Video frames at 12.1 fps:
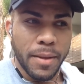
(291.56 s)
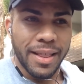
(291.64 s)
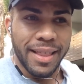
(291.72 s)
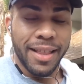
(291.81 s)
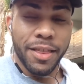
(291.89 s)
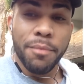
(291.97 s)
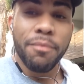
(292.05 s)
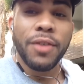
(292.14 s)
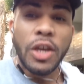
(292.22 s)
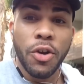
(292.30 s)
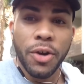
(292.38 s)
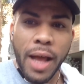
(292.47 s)
Let them
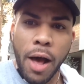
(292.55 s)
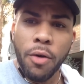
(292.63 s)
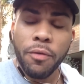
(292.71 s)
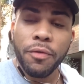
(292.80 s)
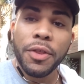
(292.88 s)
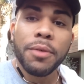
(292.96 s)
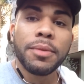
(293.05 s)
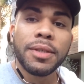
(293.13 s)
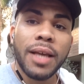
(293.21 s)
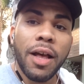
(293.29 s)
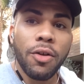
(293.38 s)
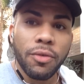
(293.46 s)
figure it out for
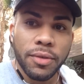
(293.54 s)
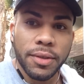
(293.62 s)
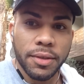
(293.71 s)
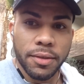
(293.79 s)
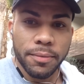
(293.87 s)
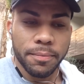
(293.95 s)
themselves.